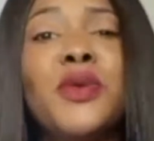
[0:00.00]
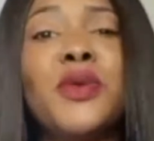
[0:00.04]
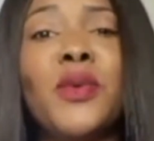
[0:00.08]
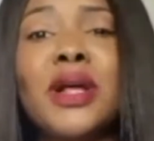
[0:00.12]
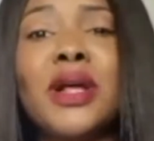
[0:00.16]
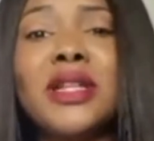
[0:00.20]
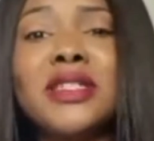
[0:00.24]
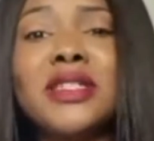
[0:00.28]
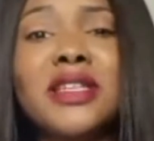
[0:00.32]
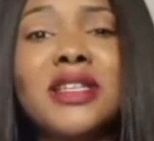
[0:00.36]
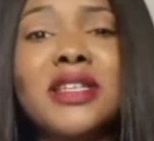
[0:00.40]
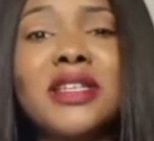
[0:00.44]

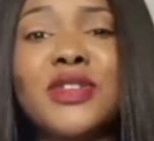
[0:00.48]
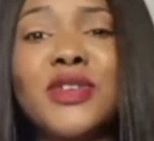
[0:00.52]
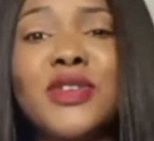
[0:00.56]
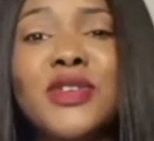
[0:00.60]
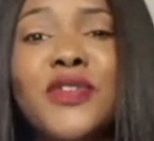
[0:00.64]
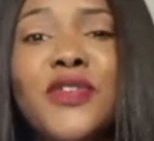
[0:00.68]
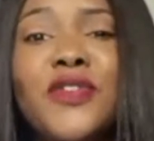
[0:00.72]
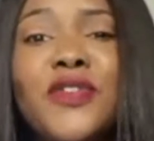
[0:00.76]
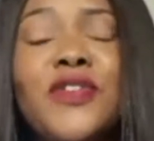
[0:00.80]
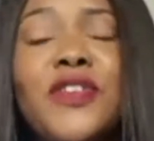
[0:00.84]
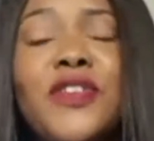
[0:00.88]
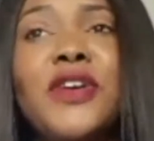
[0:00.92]
wanting to
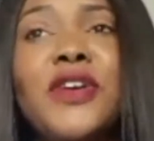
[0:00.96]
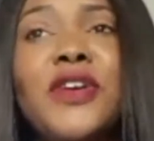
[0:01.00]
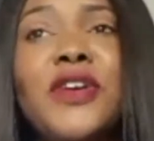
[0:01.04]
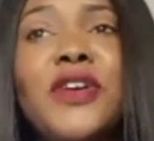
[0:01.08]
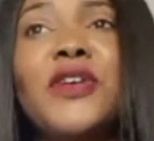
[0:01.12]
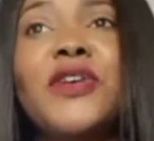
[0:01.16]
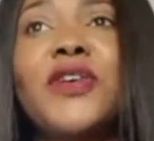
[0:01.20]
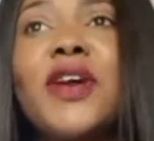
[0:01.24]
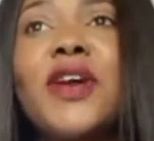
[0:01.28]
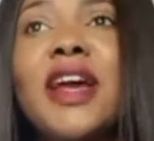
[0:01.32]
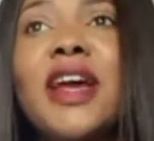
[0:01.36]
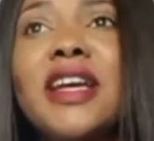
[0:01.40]
feel
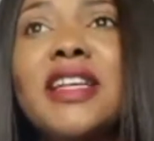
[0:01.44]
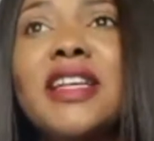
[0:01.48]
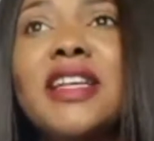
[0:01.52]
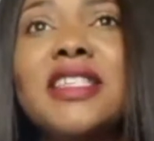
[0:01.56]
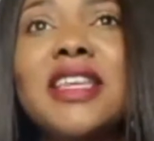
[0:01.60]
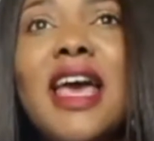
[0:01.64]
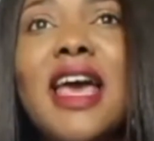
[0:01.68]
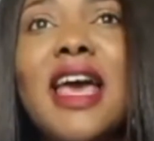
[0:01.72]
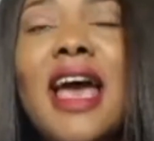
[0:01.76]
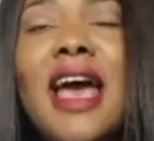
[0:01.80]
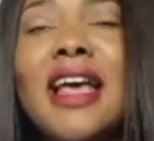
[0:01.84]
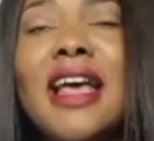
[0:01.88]
great
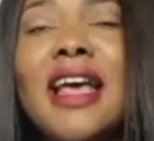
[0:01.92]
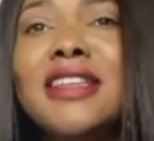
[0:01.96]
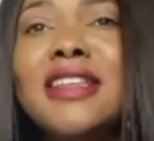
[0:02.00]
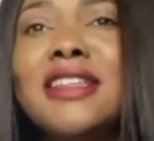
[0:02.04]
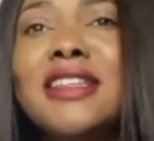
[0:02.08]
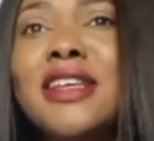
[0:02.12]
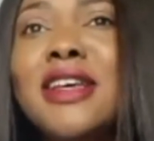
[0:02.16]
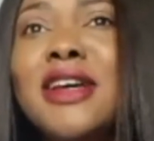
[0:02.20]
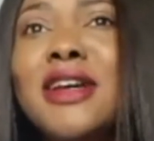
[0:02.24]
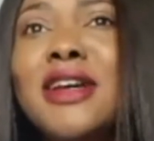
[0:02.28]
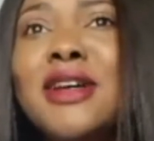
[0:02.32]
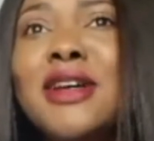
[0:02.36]
and
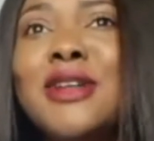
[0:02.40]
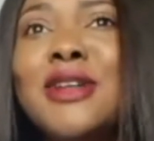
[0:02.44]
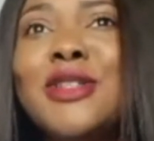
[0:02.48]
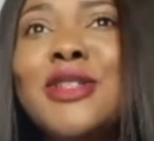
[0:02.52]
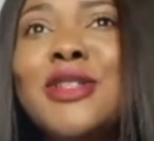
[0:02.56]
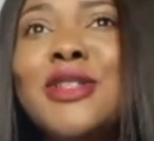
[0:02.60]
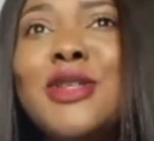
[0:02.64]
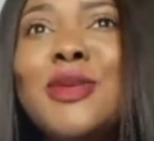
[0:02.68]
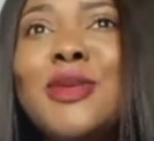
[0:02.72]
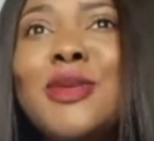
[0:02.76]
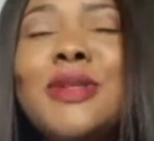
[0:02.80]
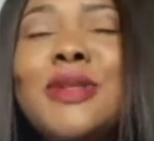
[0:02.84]

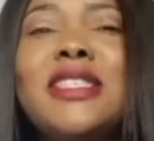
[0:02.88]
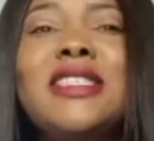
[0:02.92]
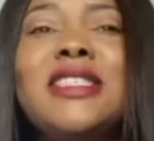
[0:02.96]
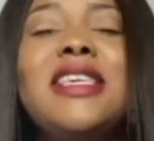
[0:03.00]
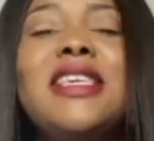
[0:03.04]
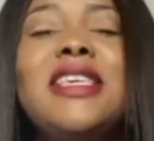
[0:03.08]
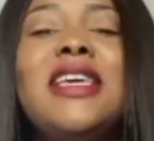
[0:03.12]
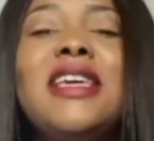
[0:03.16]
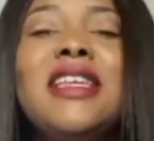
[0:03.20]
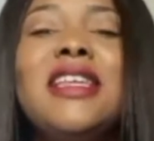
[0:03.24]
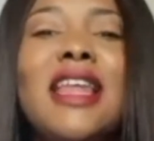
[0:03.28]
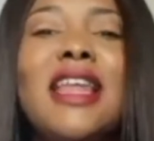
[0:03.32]
to be
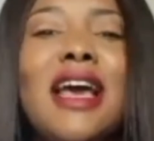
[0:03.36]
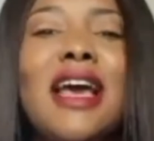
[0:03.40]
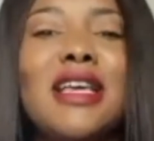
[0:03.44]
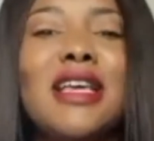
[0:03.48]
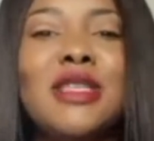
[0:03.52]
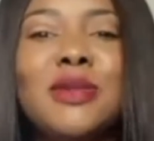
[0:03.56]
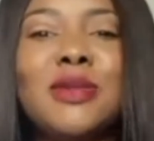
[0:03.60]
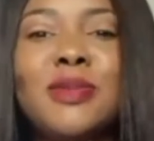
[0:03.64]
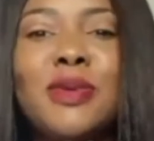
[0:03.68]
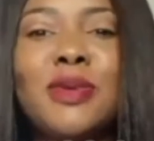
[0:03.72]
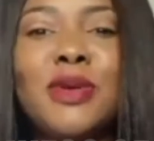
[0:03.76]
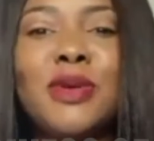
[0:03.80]
seen
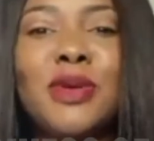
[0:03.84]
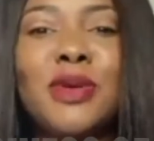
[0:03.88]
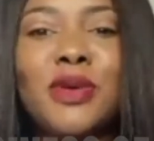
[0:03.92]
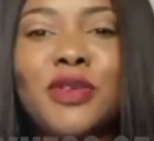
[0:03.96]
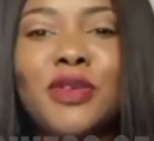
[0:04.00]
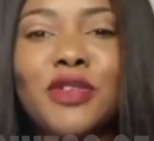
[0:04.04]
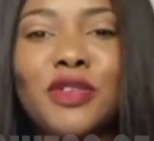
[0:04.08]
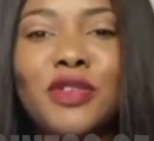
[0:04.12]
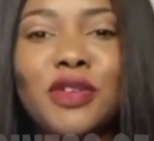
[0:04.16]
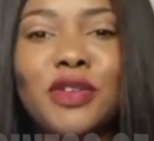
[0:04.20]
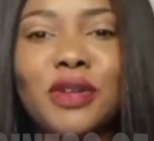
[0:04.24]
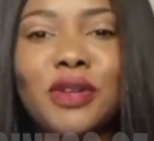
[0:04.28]
as
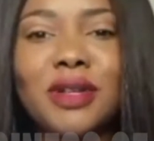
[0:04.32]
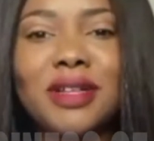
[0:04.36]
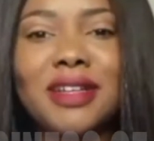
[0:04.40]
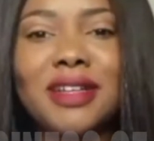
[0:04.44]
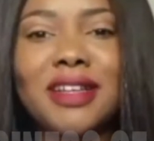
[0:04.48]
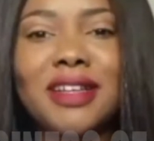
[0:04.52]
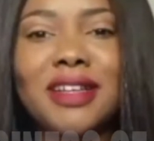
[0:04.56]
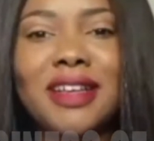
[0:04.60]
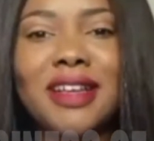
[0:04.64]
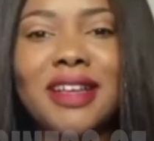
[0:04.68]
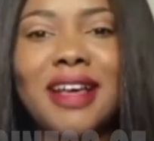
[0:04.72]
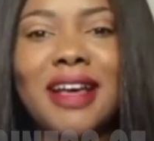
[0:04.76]

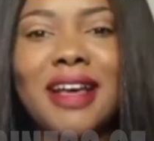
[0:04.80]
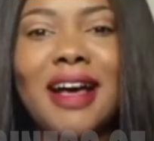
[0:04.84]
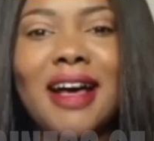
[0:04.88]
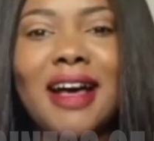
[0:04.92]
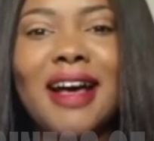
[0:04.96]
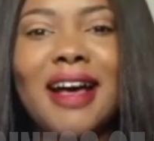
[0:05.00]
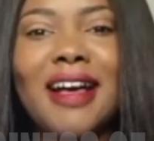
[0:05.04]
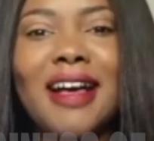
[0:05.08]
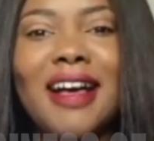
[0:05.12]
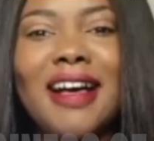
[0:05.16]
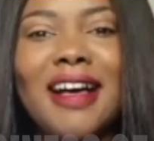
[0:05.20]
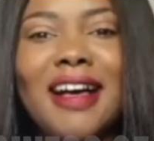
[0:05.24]
beautiful.
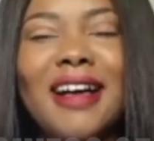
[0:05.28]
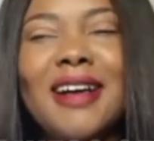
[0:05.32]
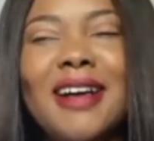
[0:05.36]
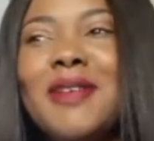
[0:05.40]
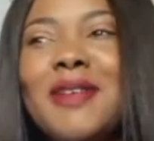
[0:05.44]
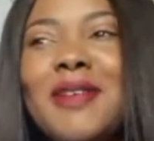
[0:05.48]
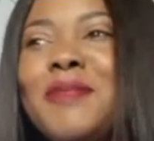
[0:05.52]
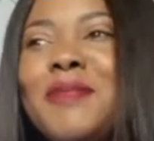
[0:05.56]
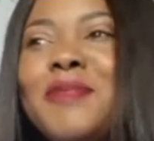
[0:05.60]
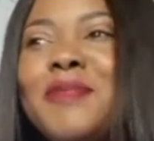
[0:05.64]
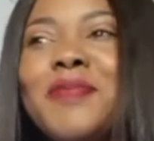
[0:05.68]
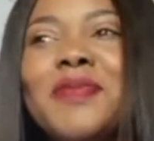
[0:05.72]

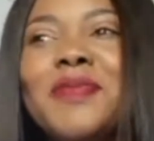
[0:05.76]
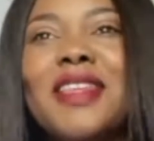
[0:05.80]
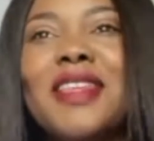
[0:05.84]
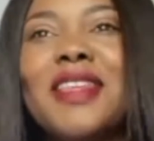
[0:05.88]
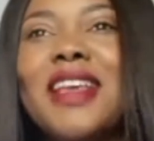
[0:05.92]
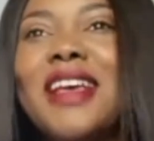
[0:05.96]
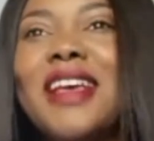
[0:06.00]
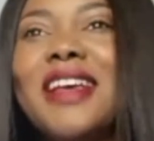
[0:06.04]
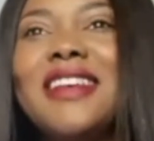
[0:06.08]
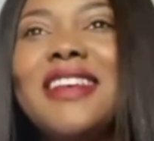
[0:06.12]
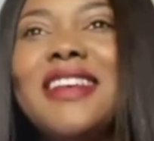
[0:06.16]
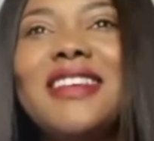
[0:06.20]

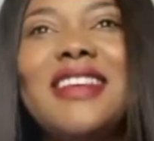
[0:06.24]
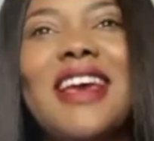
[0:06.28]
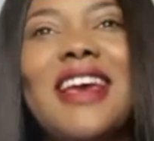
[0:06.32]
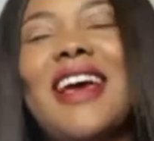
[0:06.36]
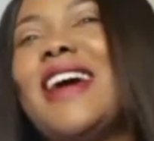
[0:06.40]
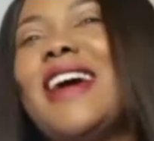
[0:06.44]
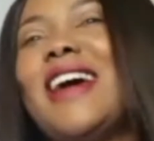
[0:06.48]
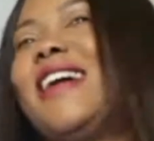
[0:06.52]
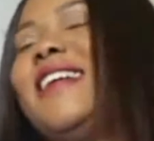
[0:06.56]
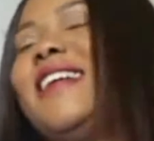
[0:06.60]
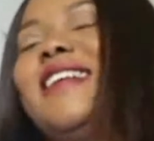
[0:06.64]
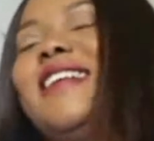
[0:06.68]

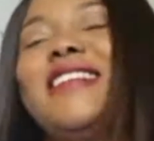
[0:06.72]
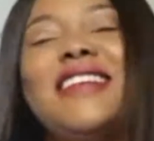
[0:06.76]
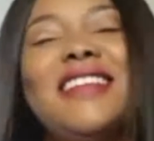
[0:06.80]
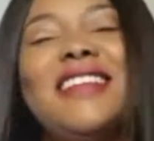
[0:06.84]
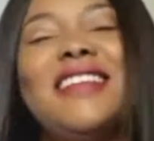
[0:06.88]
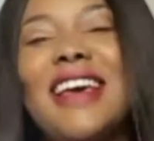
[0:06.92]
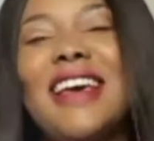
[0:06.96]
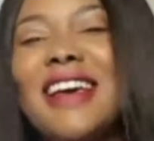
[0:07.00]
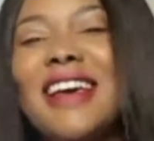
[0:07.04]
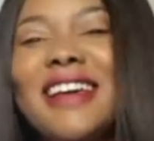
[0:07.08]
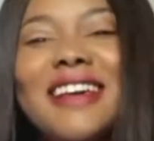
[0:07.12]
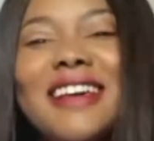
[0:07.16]
Yeah,
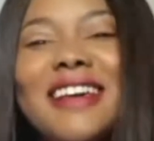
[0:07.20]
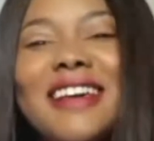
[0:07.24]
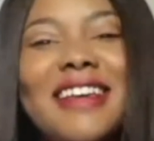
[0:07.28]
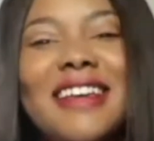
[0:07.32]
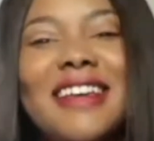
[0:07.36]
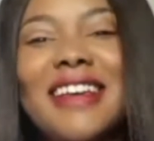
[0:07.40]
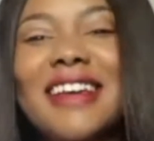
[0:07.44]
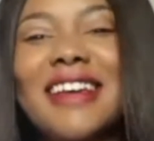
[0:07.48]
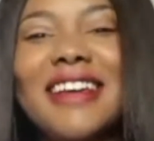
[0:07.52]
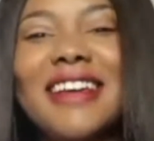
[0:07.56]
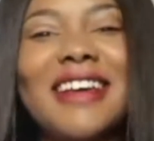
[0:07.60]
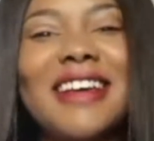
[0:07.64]
like,
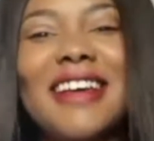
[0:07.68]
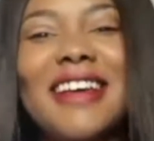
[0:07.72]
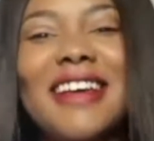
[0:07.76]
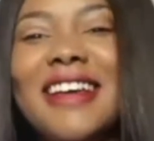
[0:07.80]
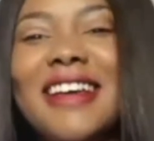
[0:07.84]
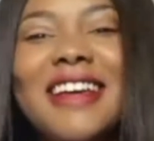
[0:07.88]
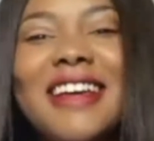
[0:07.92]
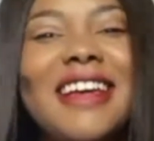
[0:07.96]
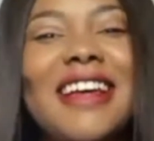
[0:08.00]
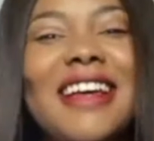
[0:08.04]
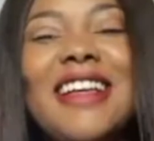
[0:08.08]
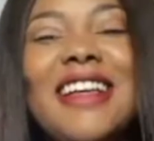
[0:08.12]

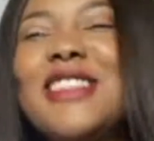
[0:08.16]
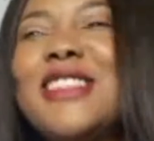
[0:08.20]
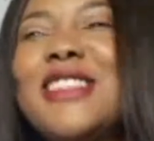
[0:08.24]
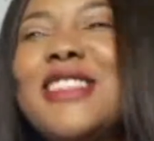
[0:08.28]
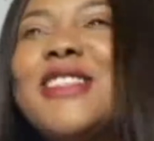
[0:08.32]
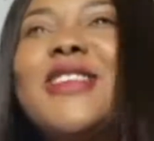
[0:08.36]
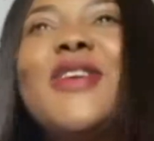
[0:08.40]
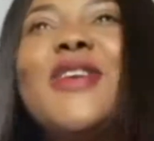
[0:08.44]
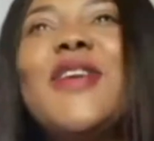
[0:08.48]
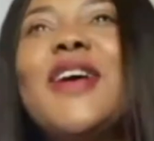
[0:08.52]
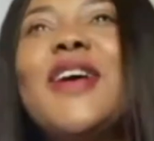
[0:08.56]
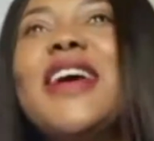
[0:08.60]

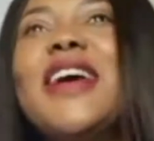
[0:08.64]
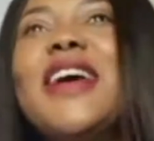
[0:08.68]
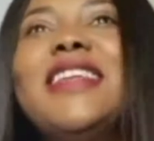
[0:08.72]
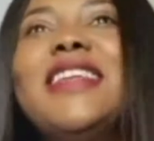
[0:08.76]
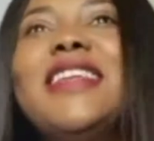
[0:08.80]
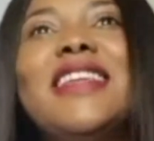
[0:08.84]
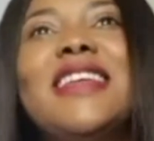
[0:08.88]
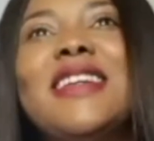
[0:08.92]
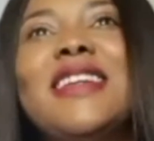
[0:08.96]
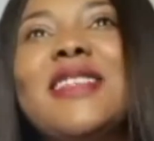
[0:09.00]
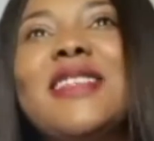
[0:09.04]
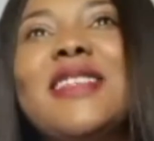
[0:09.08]
it's so endless.